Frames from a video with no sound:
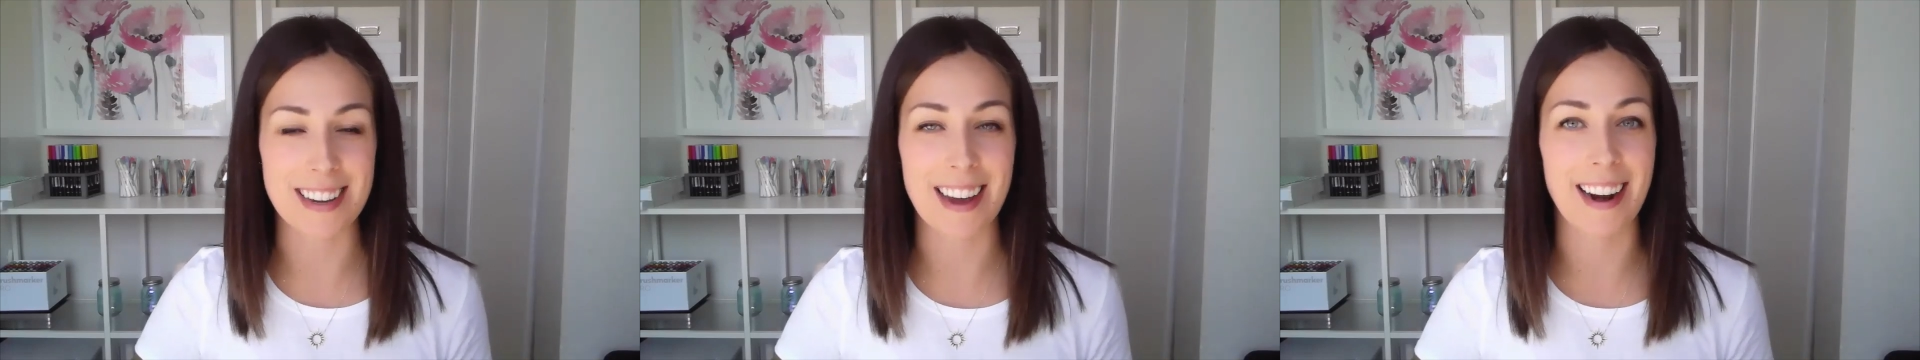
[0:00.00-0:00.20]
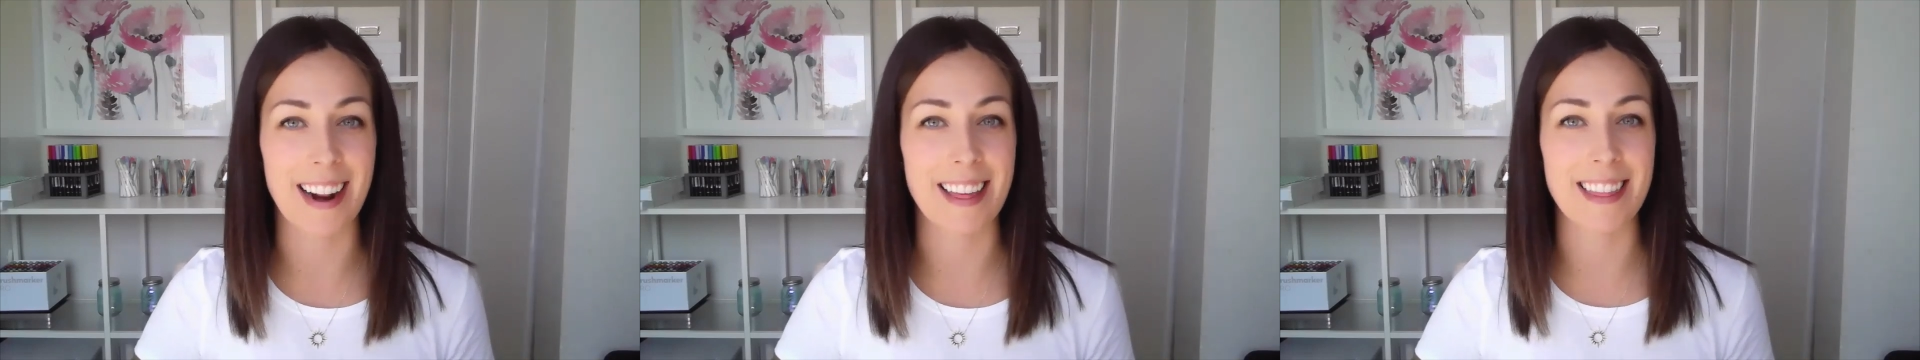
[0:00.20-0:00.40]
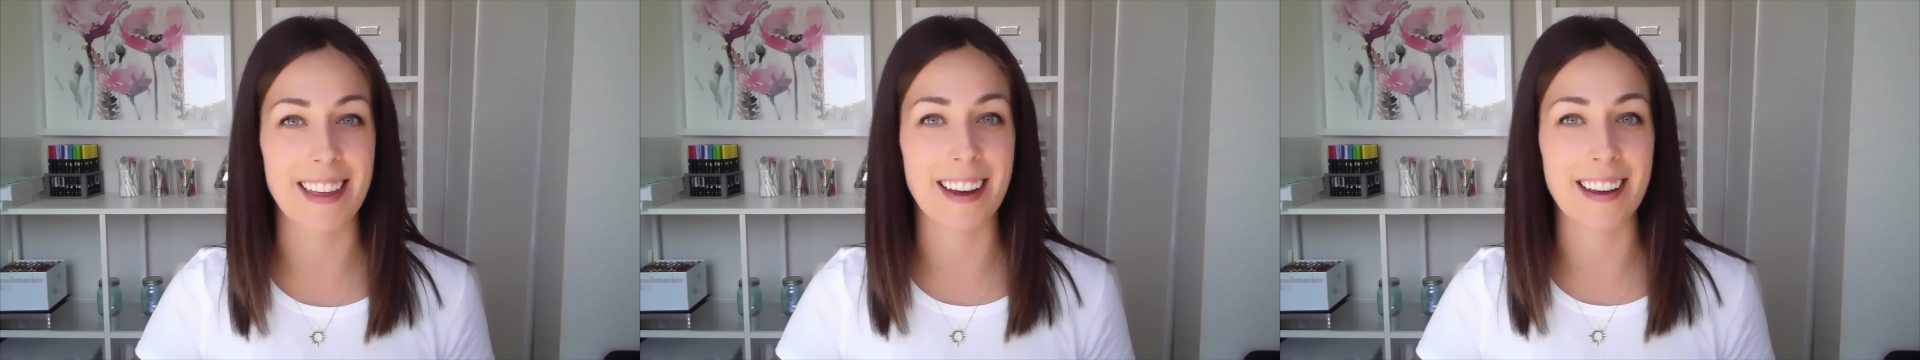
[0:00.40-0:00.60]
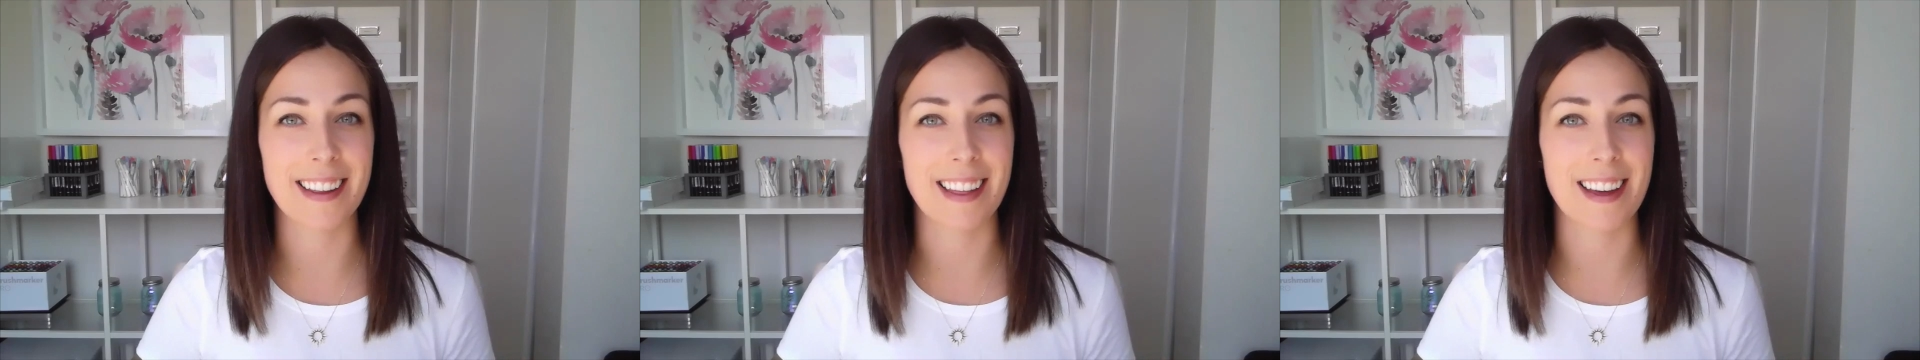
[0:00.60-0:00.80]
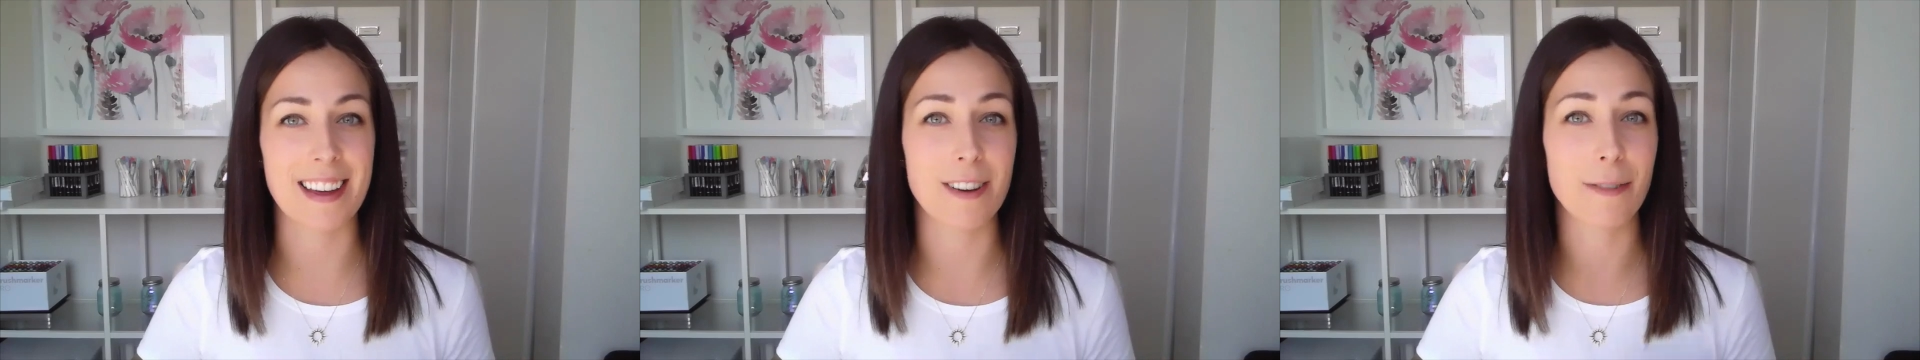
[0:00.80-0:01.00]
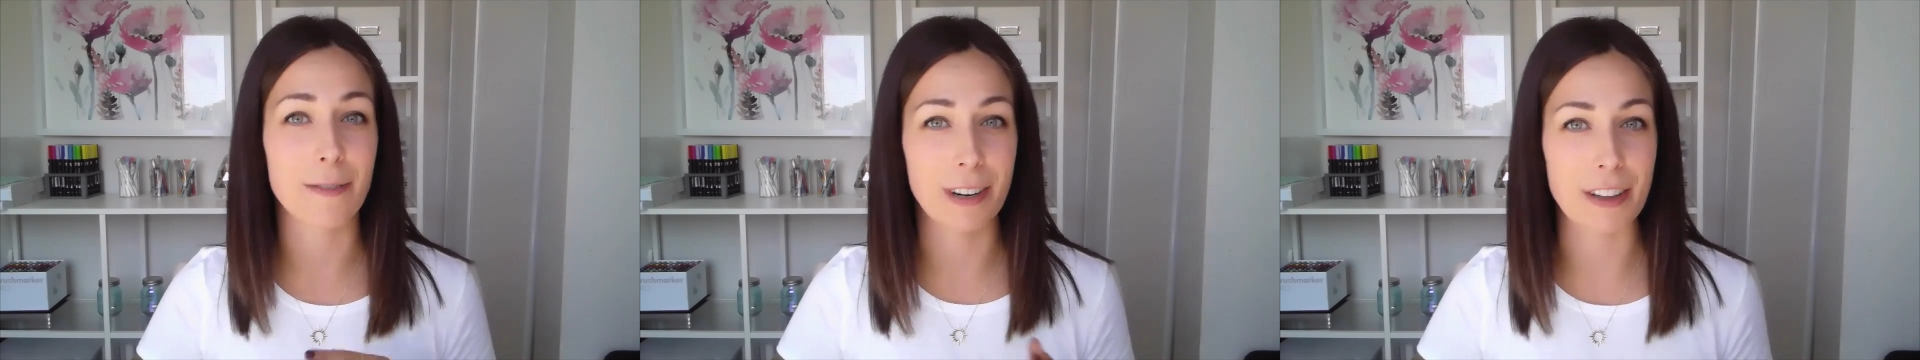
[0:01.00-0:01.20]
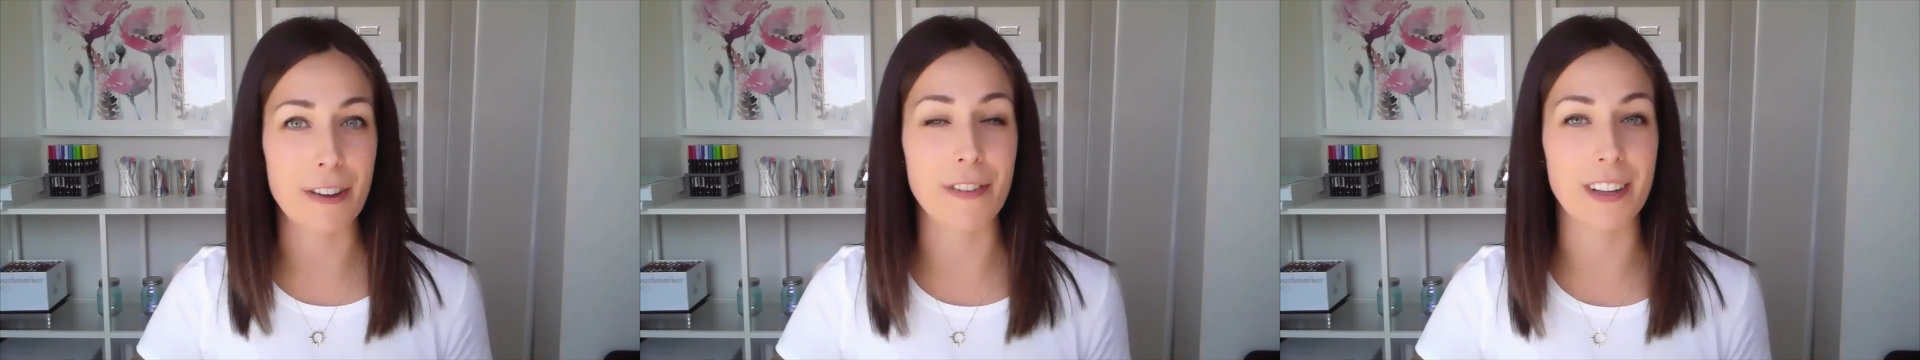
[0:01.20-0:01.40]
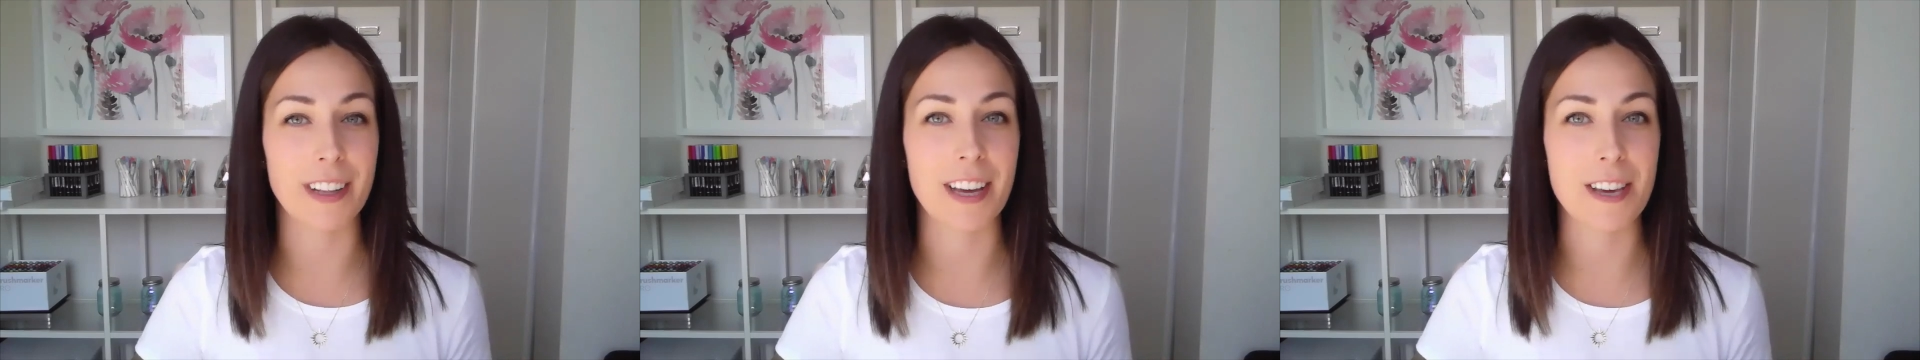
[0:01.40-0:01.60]
and I think that you'll really
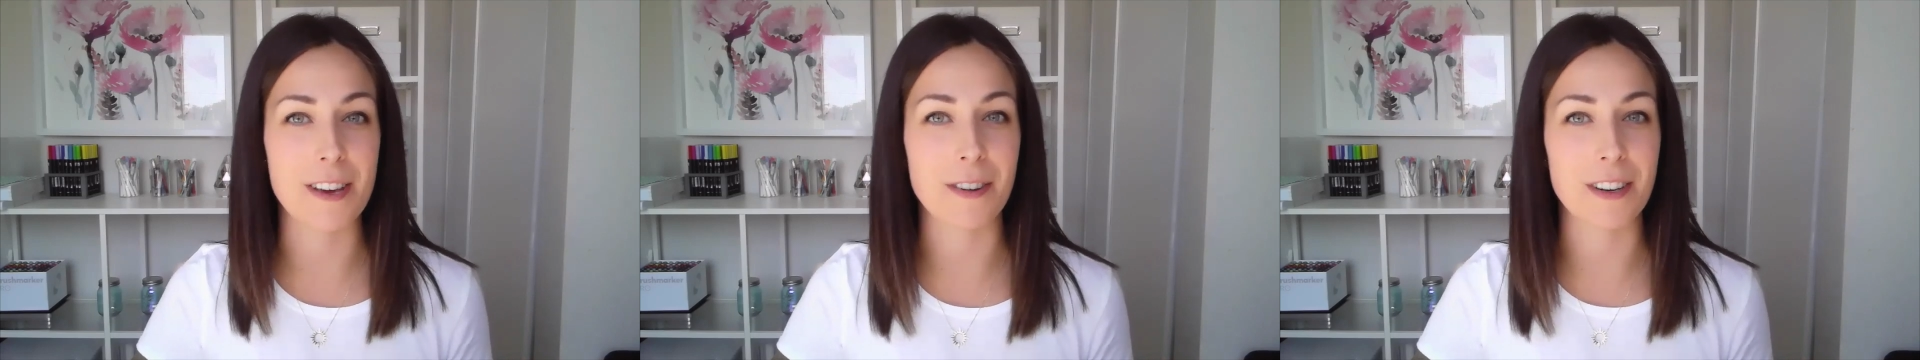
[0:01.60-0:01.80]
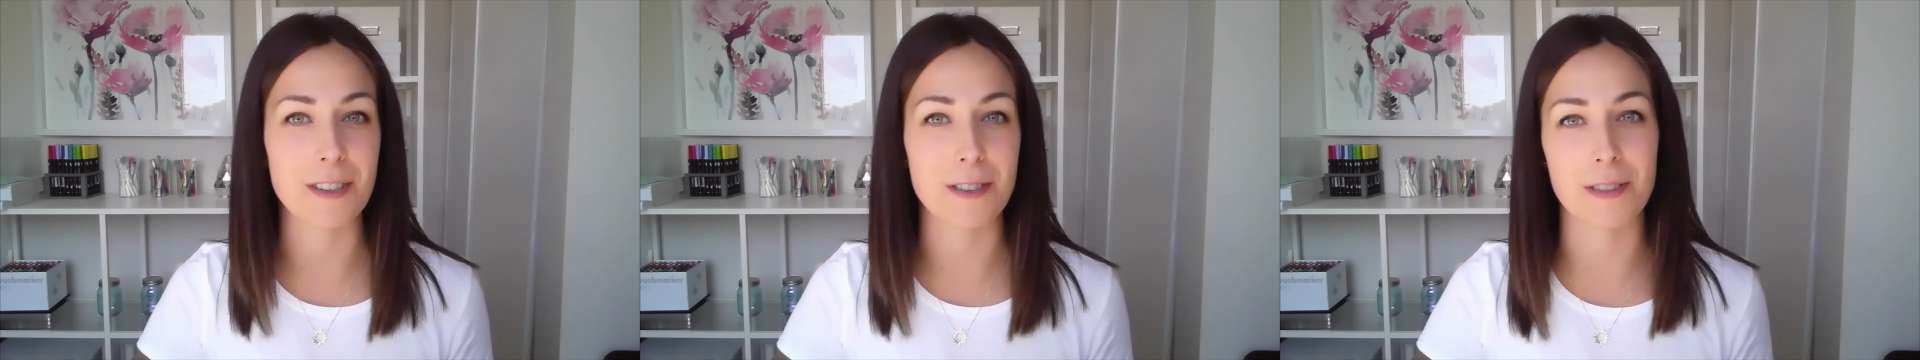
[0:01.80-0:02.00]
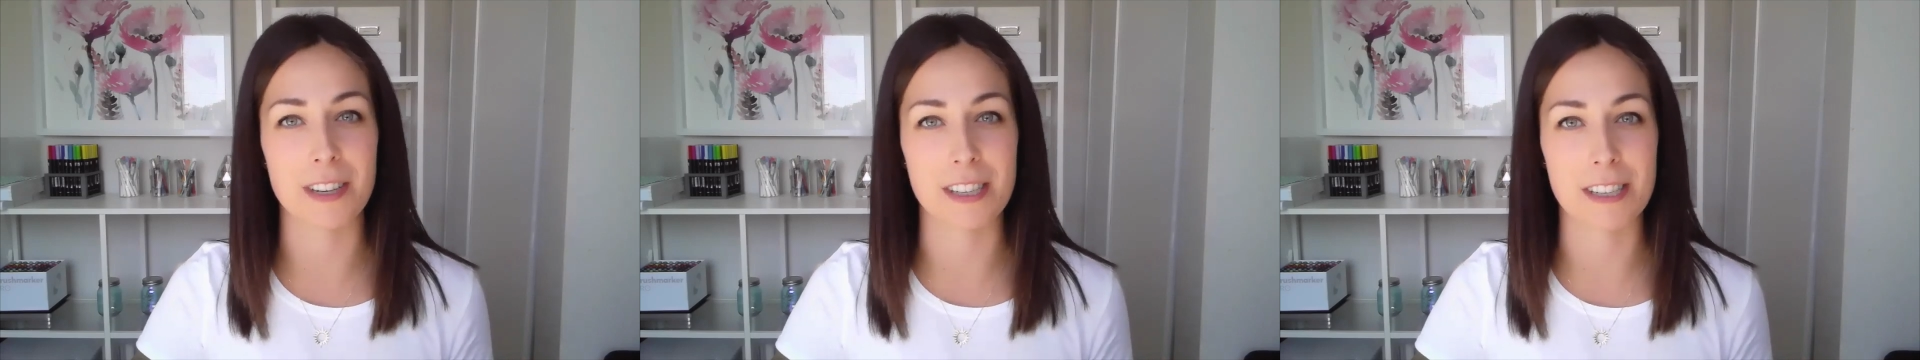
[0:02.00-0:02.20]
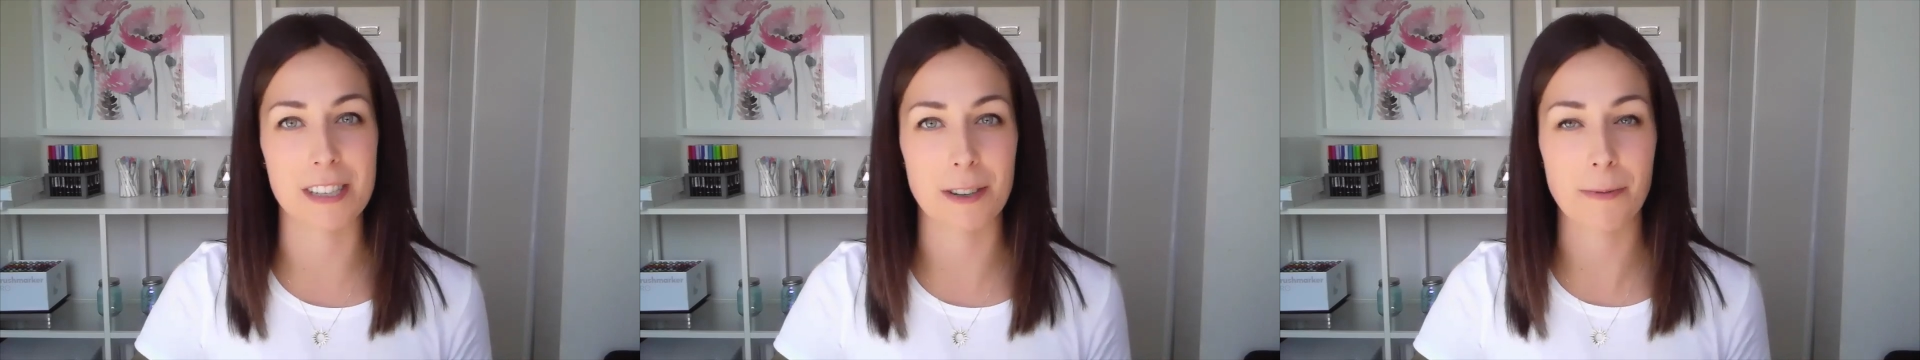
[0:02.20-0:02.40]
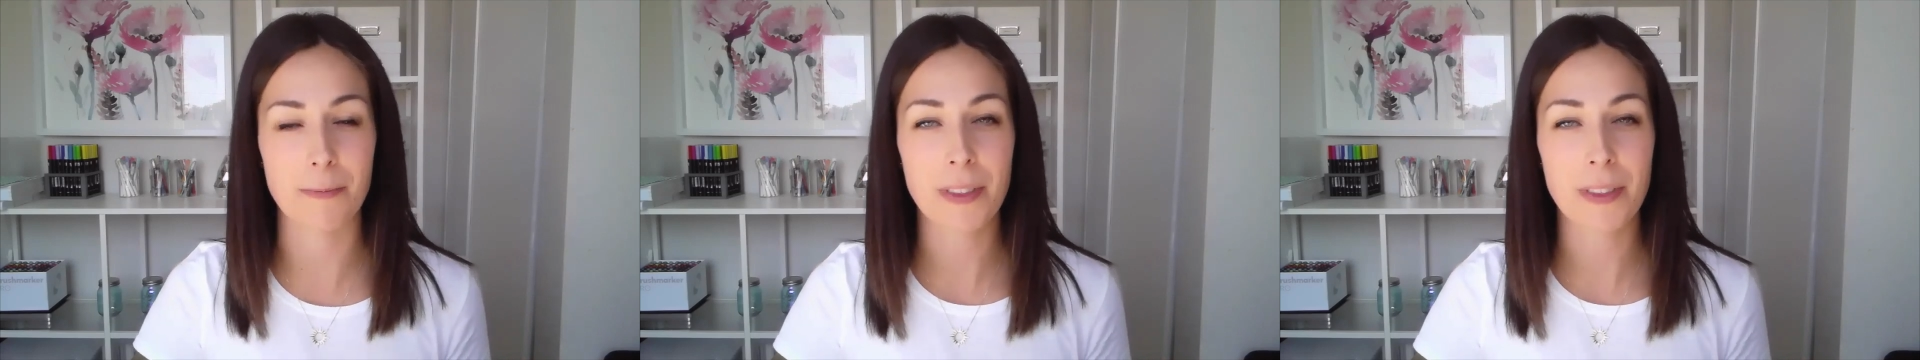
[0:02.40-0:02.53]
feel like you can do this too.